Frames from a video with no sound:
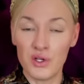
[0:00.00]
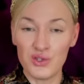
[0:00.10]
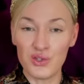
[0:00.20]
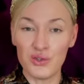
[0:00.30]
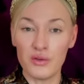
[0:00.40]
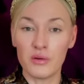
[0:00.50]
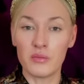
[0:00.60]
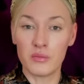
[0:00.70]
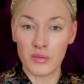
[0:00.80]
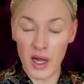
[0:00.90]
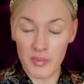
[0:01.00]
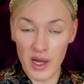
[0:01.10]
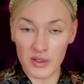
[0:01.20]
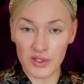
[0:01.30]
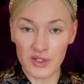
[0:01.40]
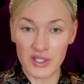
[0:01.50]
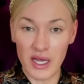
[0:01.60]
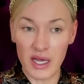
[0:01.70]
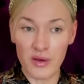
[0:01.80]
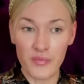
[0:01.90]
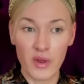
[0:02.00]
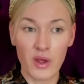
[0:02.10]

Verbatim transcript: to my basketeer,